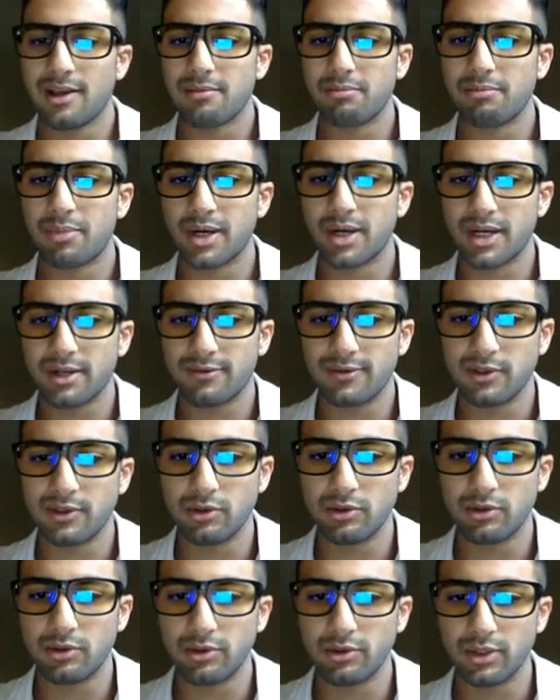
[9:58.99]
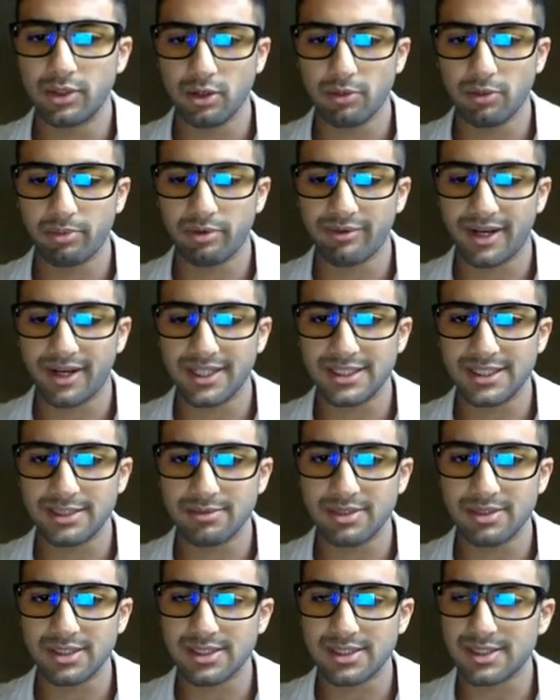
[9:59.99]
But if you provide
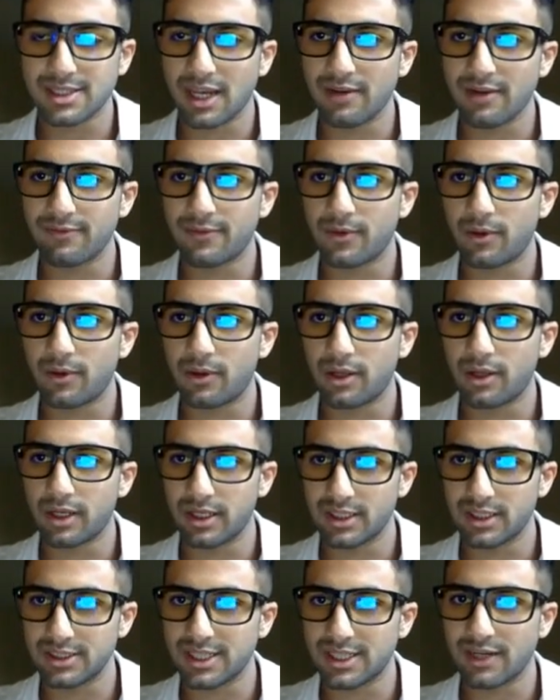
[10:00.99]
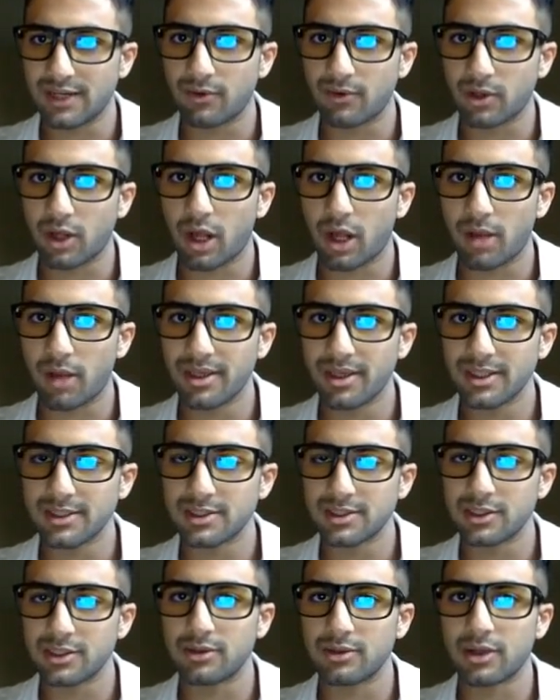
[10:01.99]
an insightful comment,
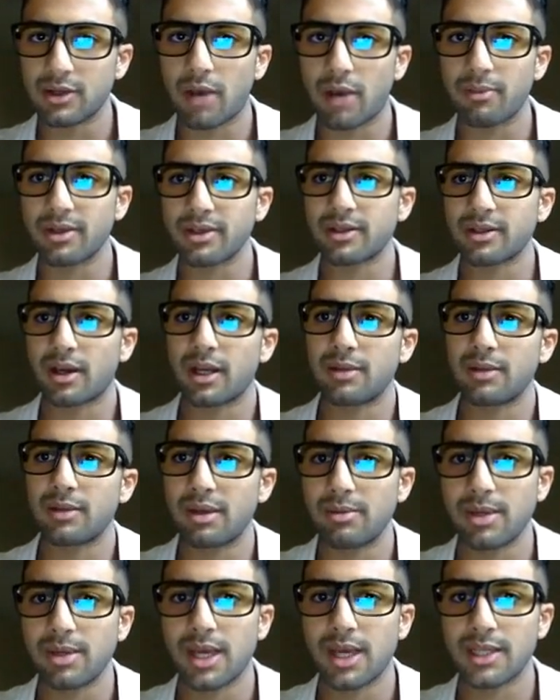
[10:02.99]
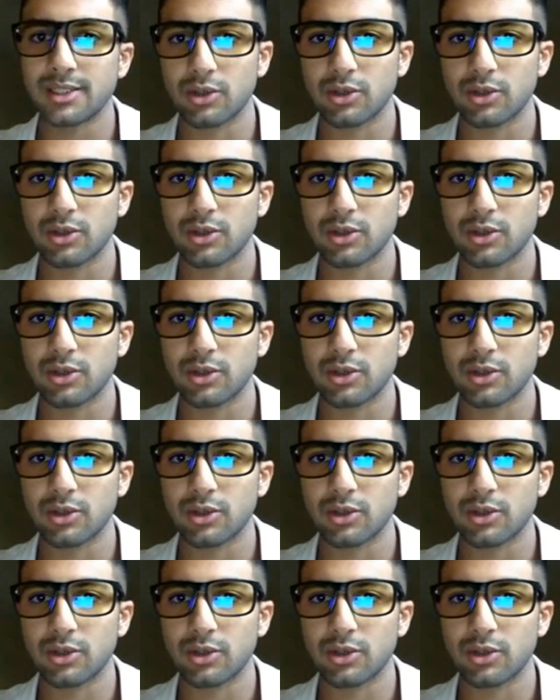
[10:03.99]
so you comment on it, maybe ask